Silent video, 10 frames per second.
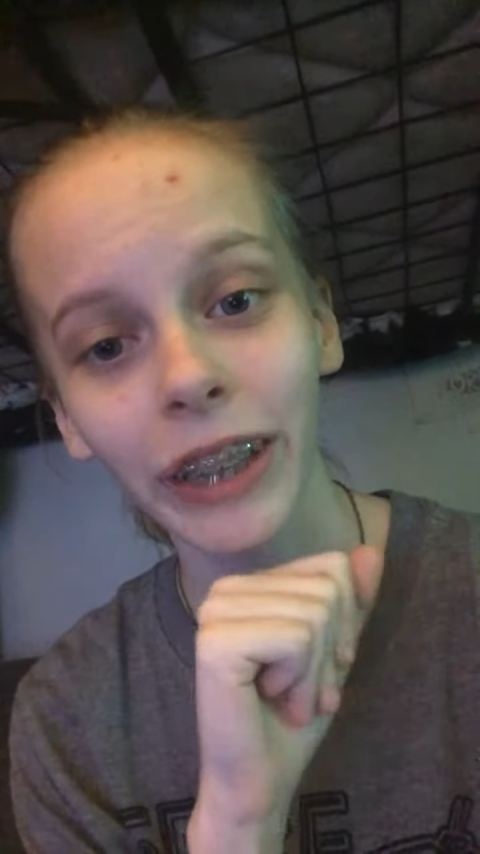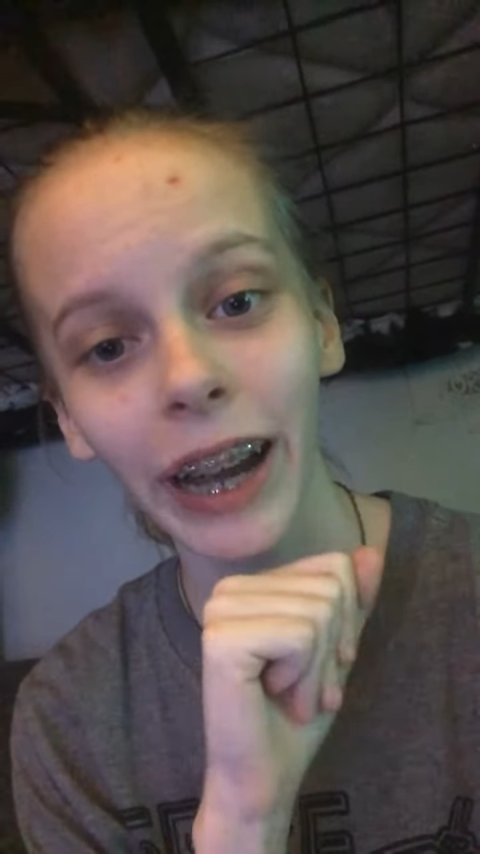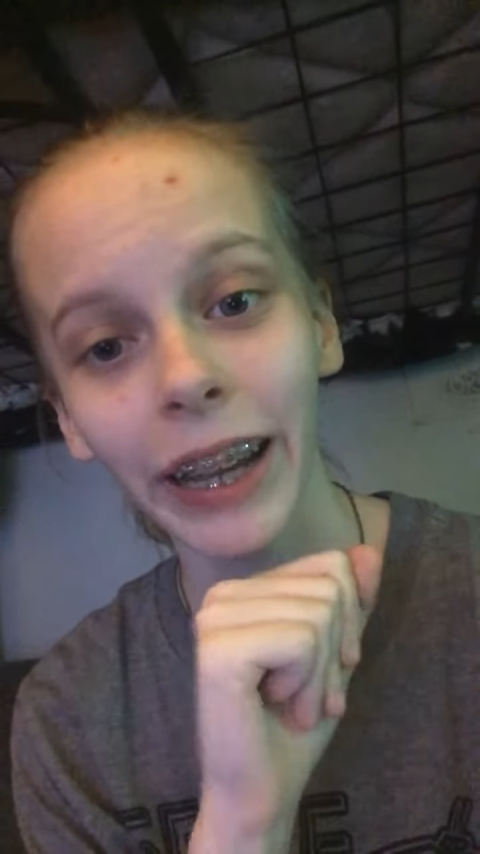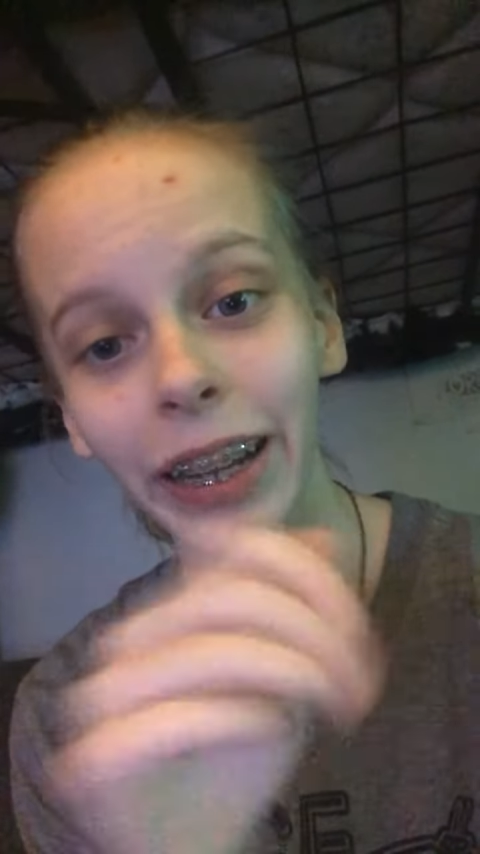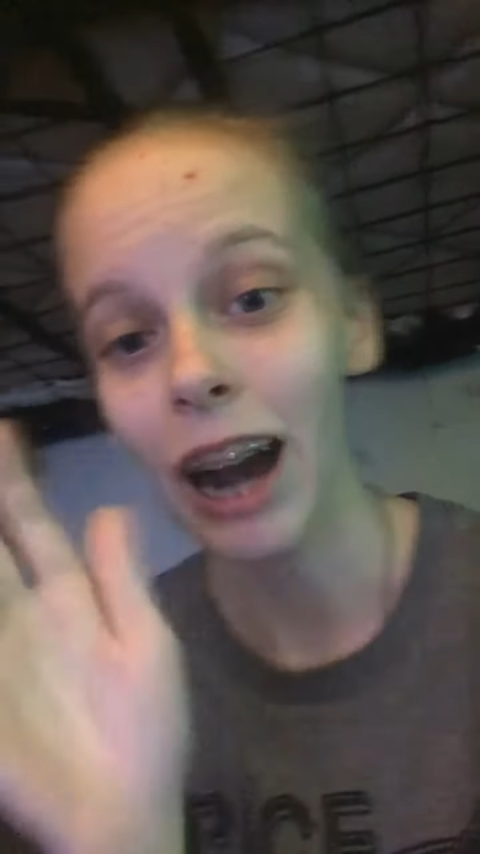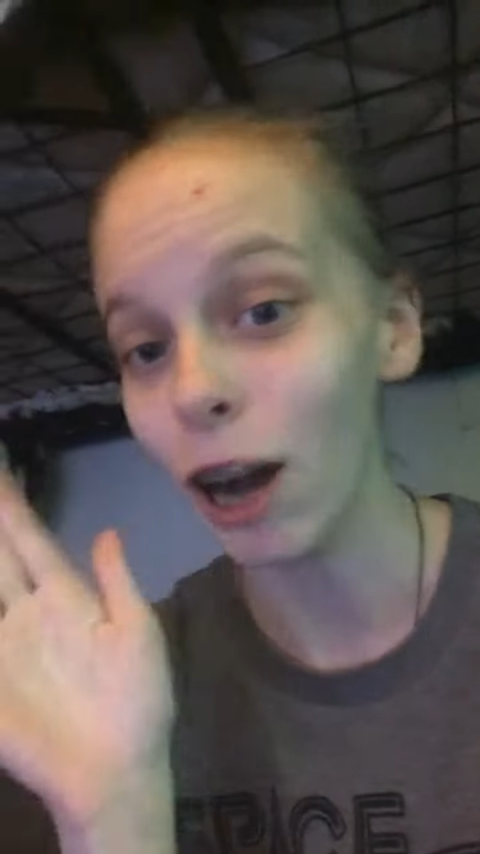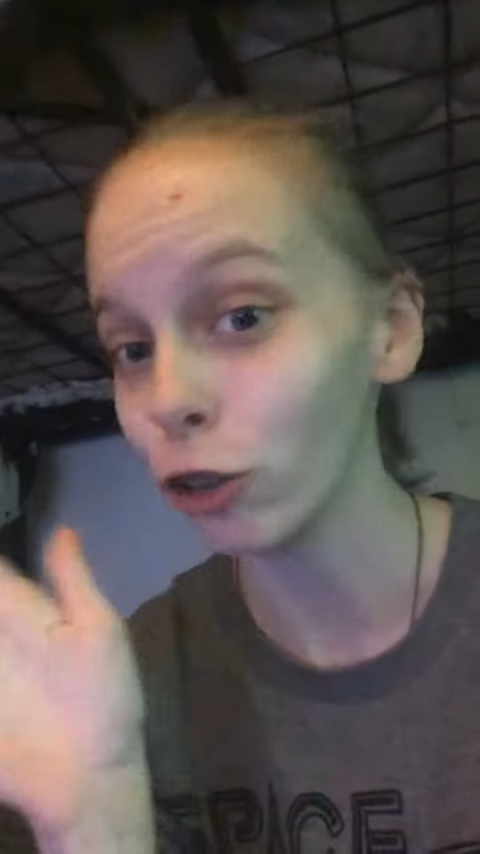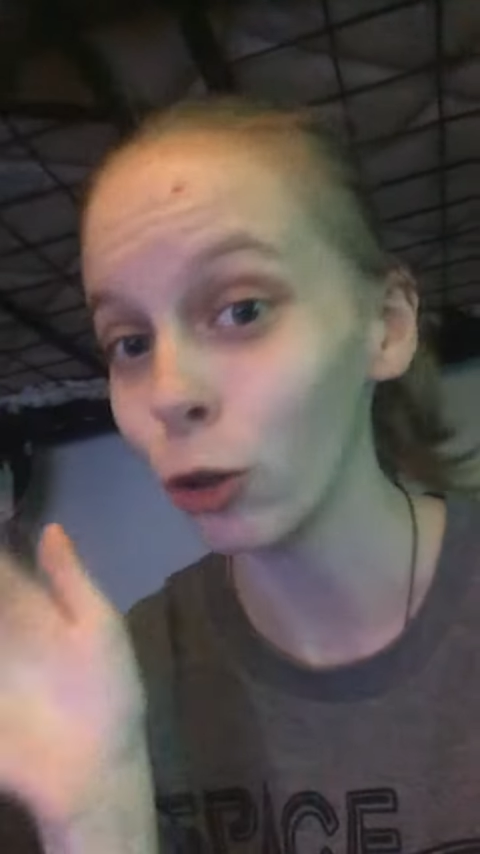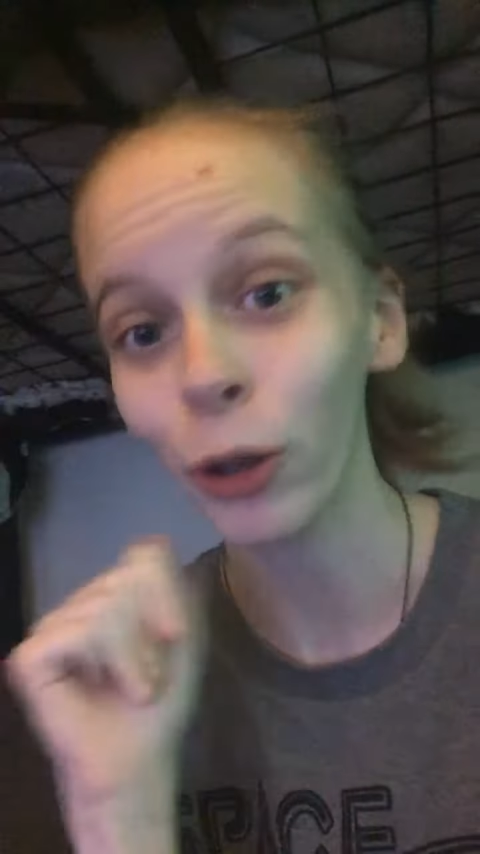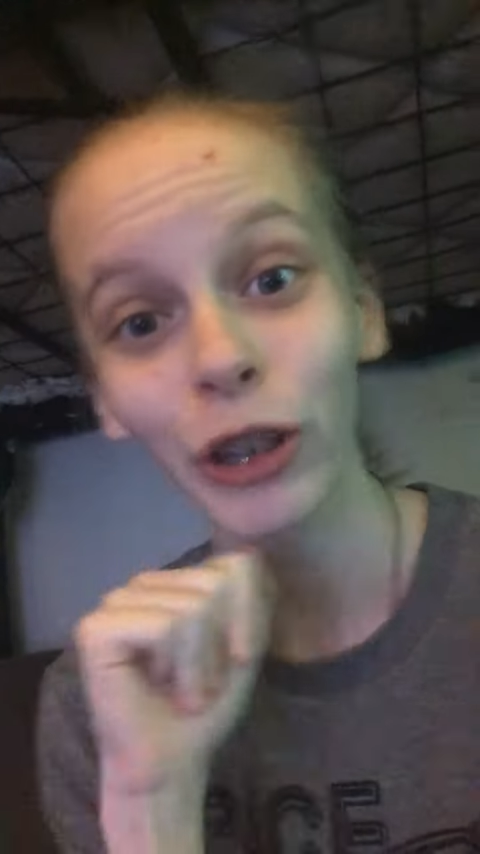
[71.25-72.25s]
diet
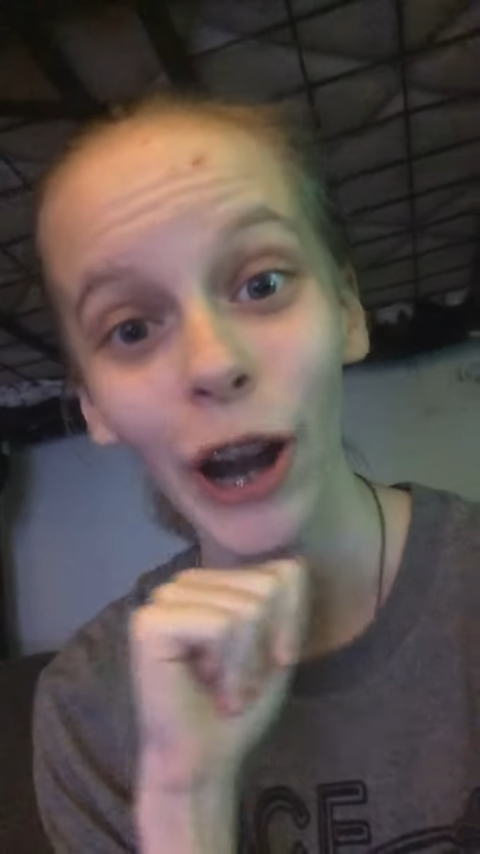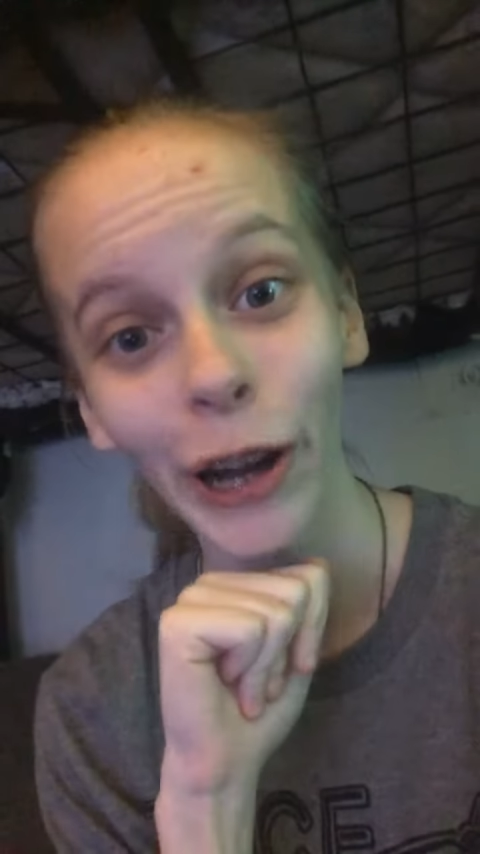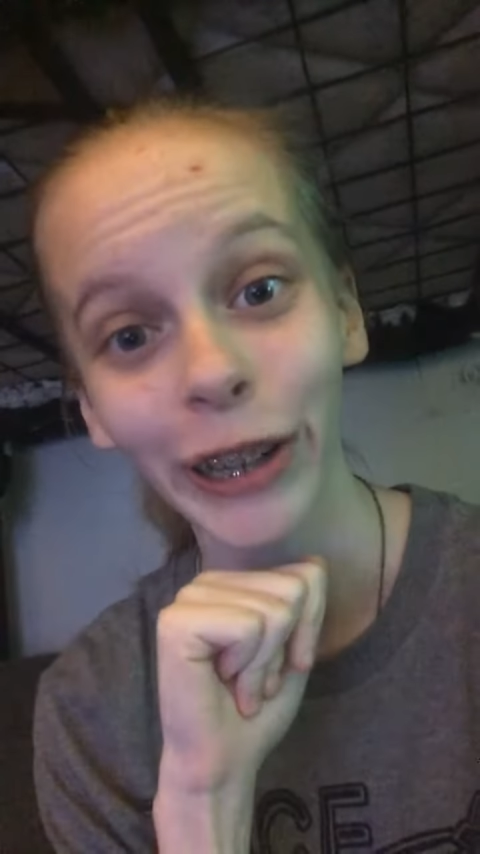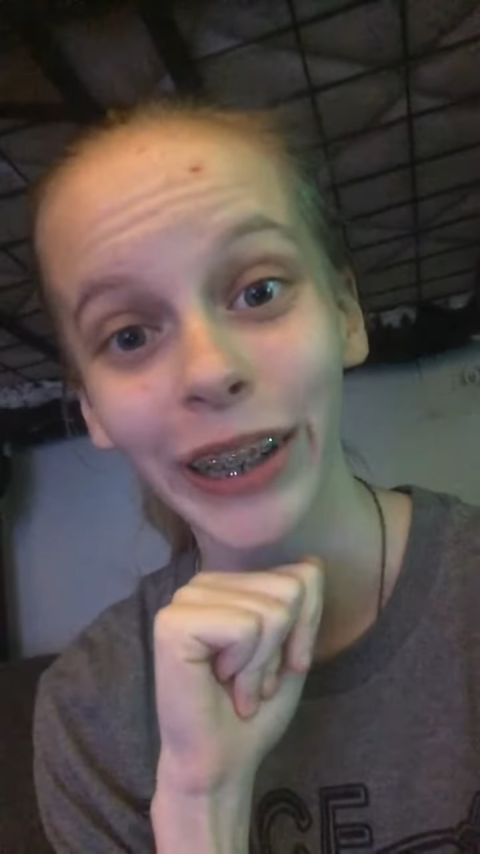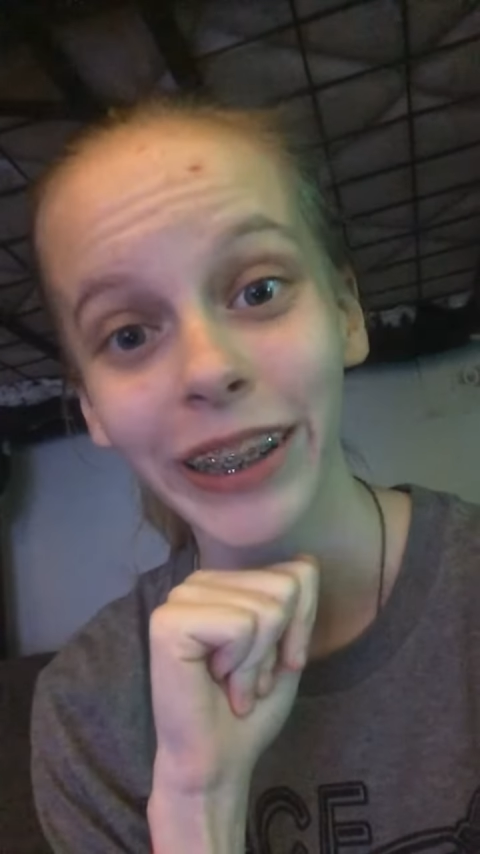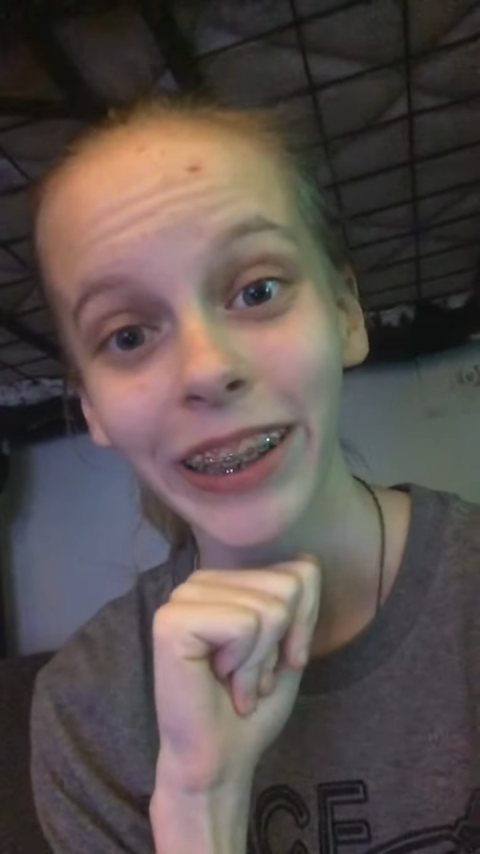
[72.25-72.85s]
onto her dog,